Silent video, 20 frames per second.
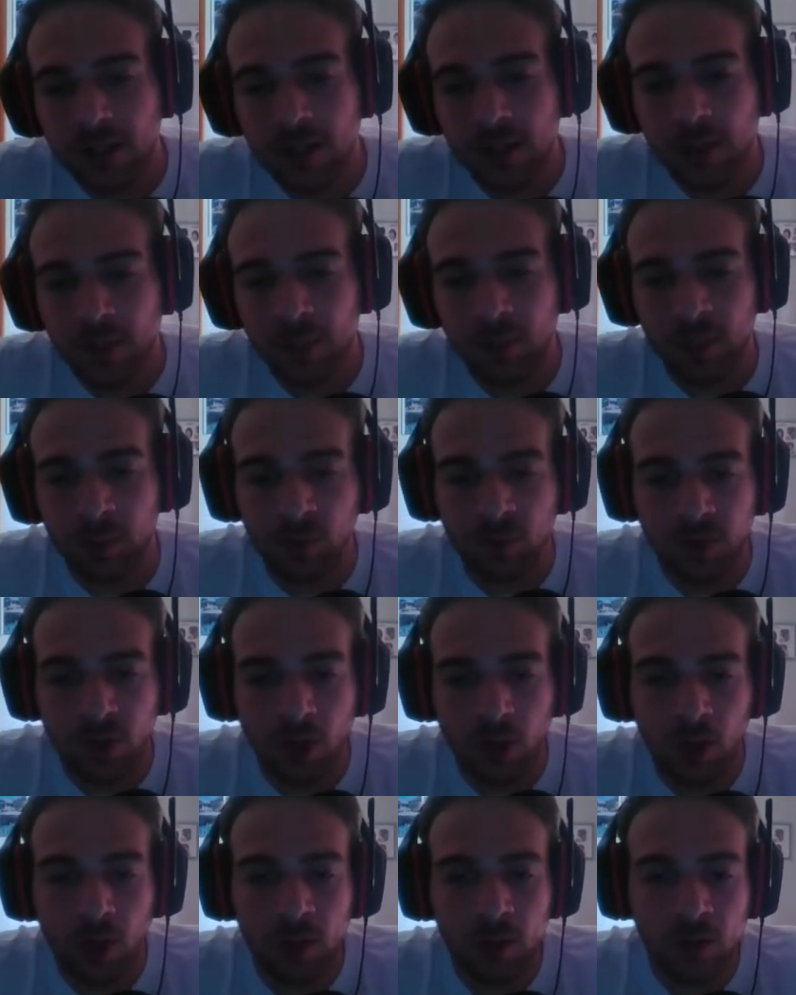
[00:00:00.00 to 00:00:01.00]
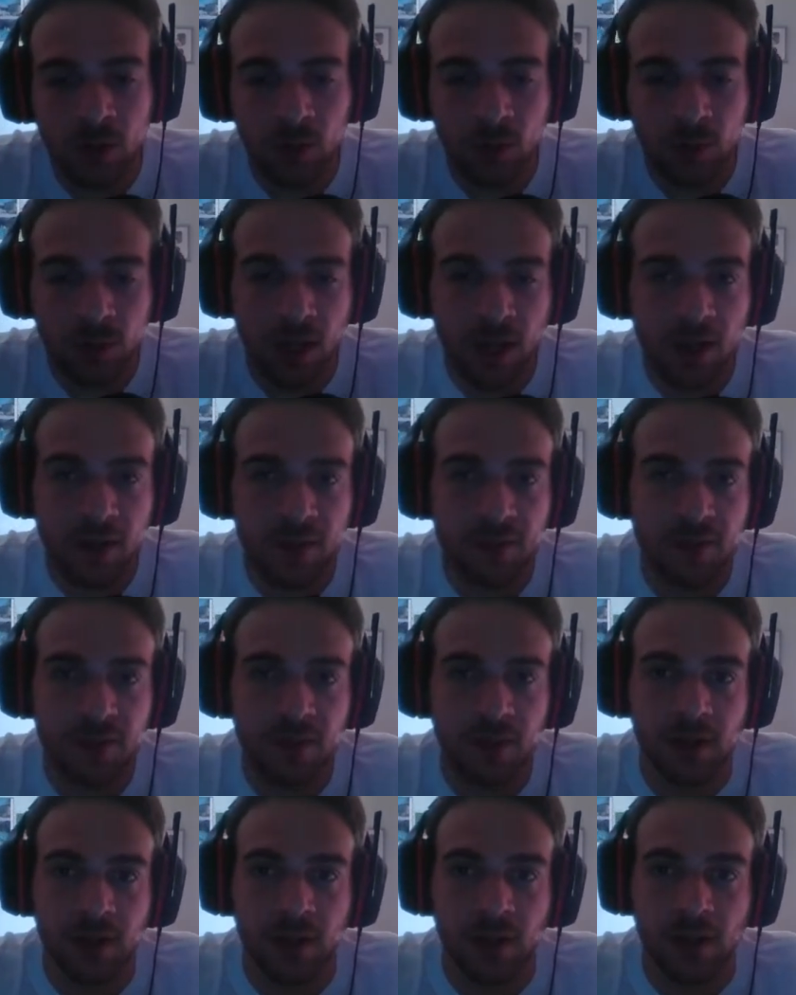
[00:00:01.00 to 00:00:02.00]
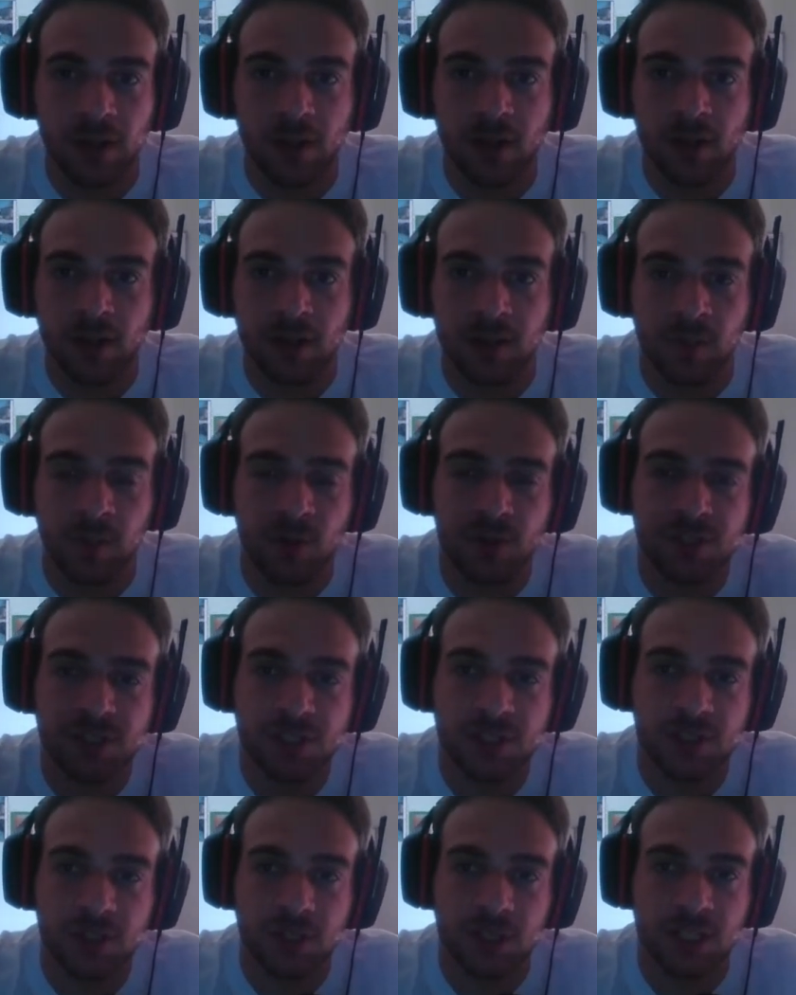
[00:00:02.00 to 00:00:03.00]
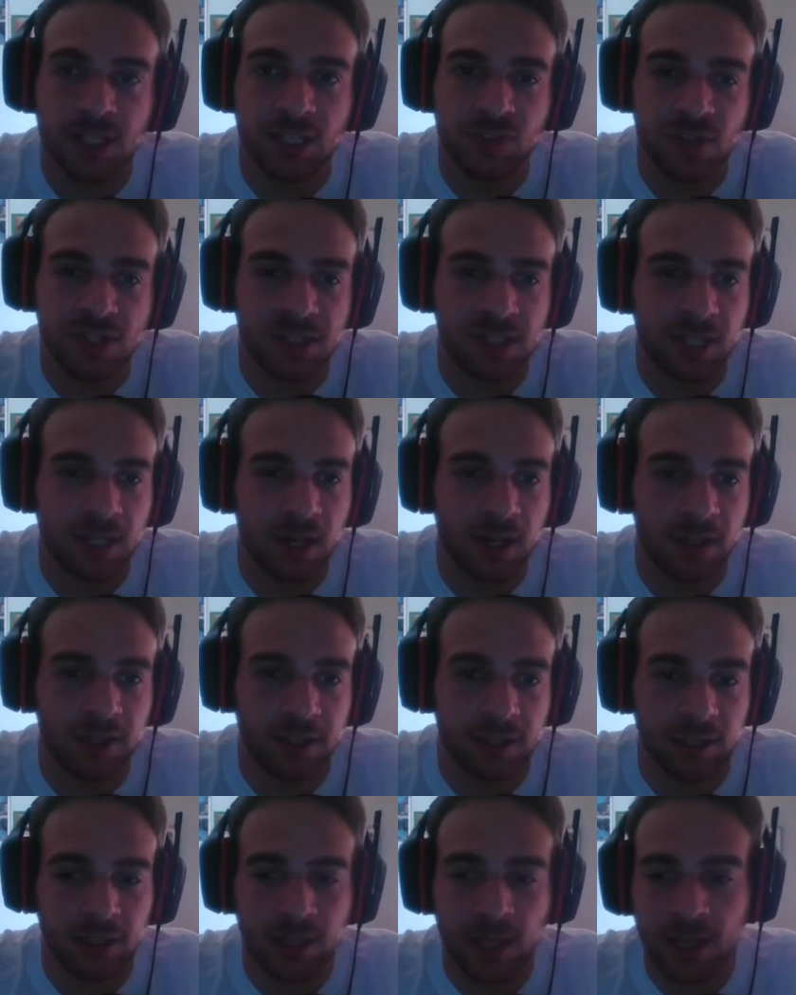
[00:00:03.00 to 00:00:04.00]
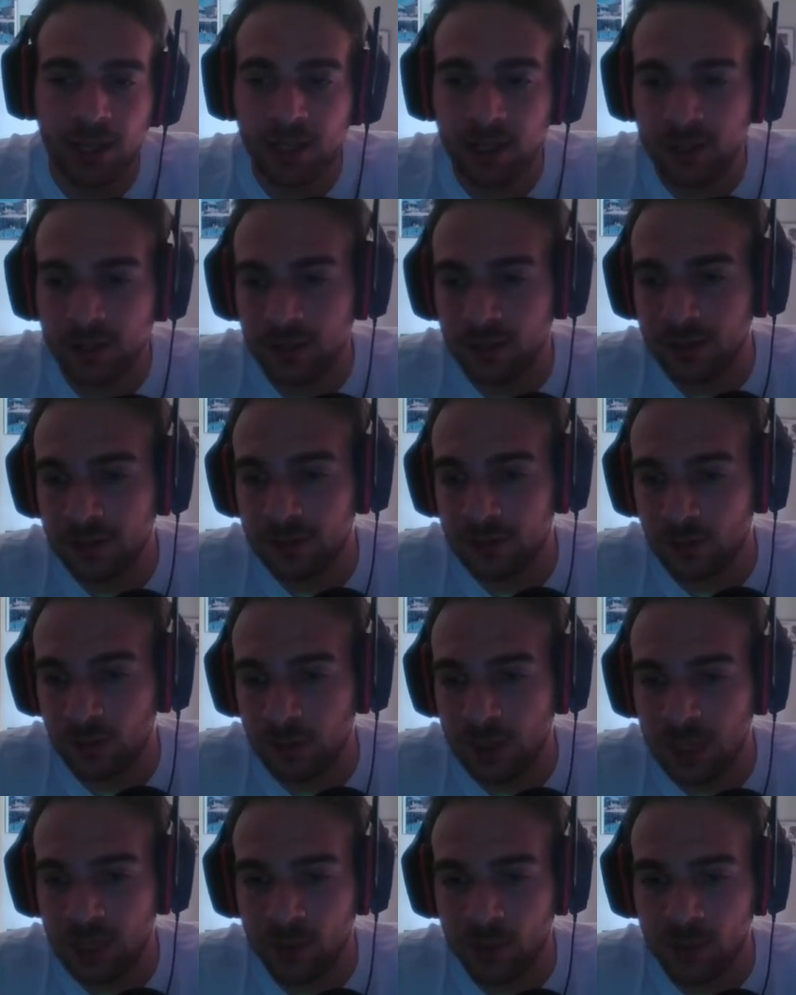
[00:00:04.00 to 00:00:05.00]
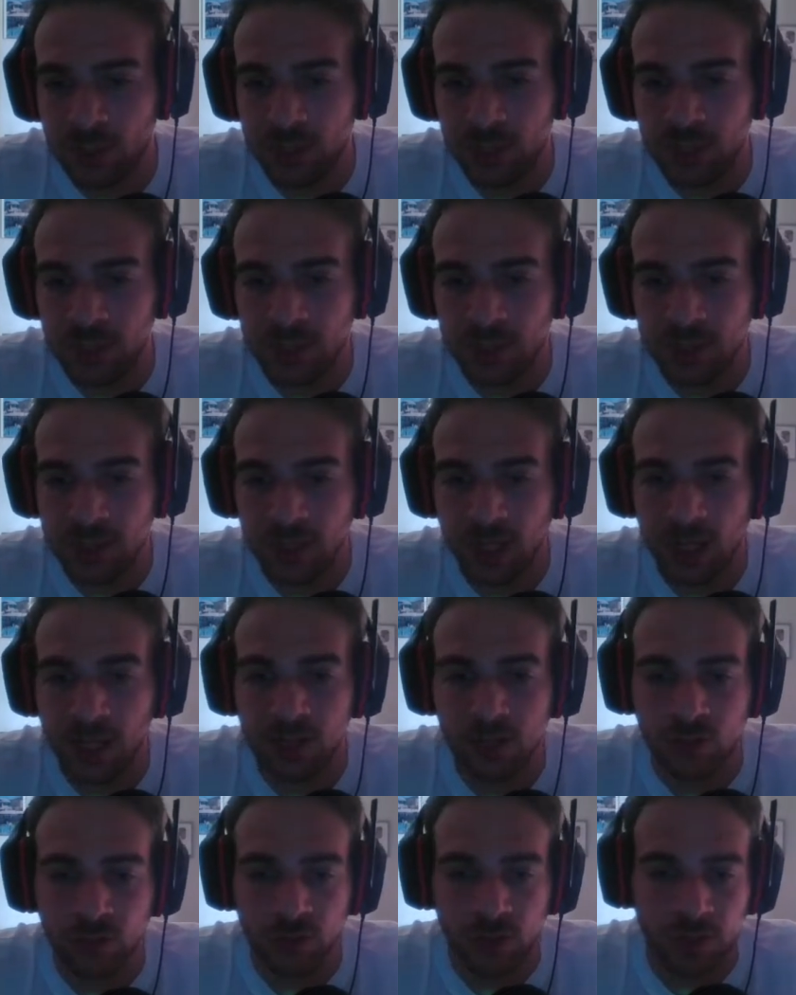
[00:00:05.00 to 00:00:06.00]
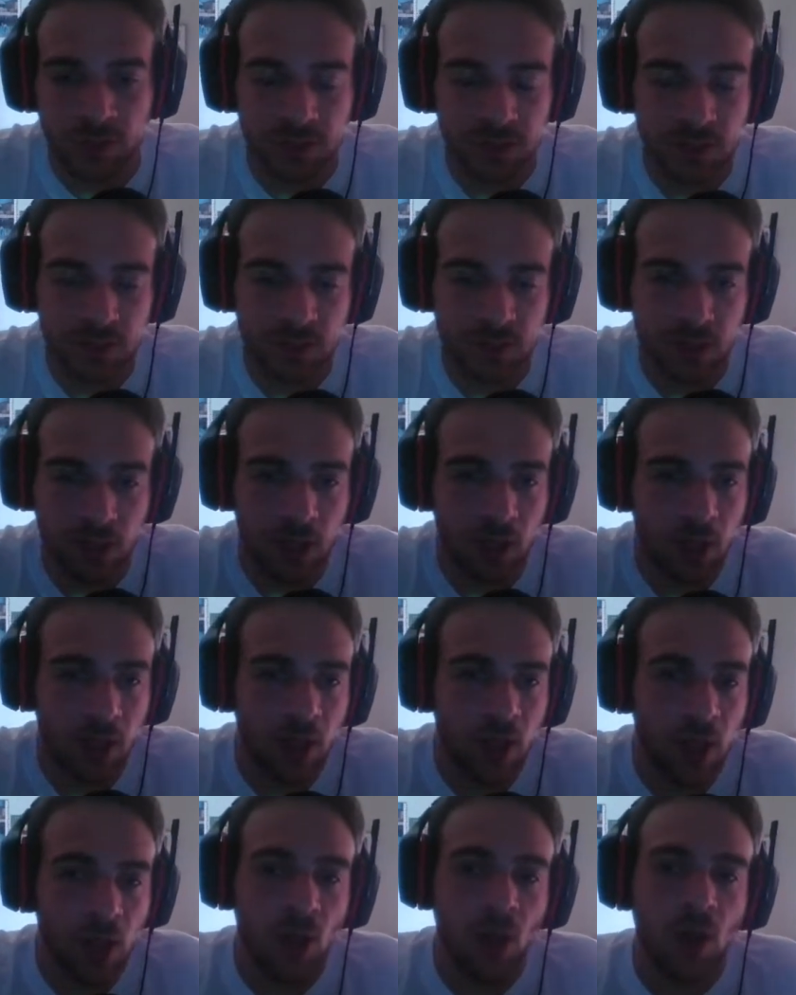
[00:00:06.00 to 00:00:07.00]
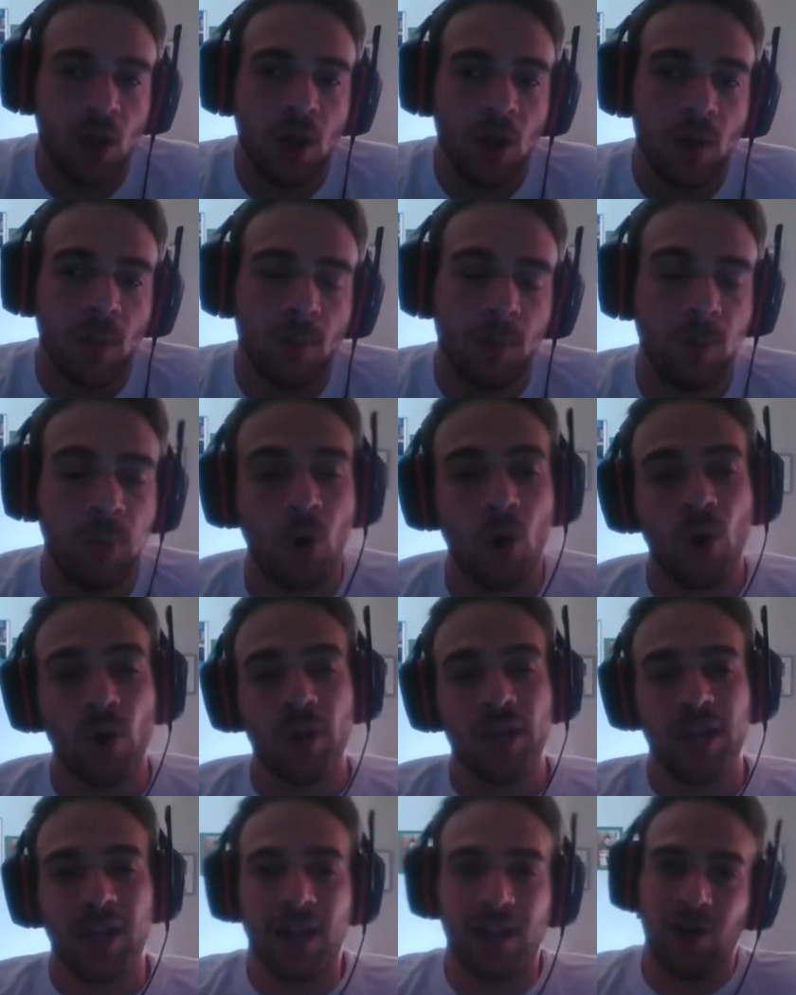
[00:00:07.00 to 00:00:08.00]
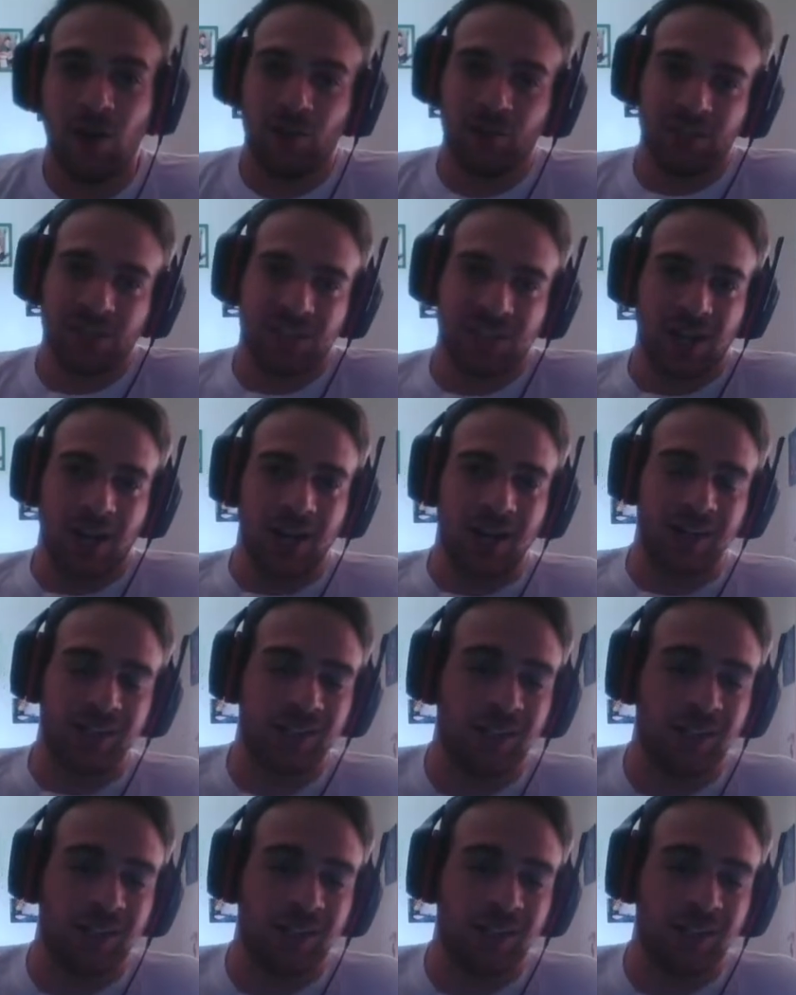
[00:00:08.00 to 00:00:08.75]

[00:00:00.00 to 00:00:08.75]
But moving on, we have the most interesting card in the deck to me, which is Endurance. Boy, I love this card.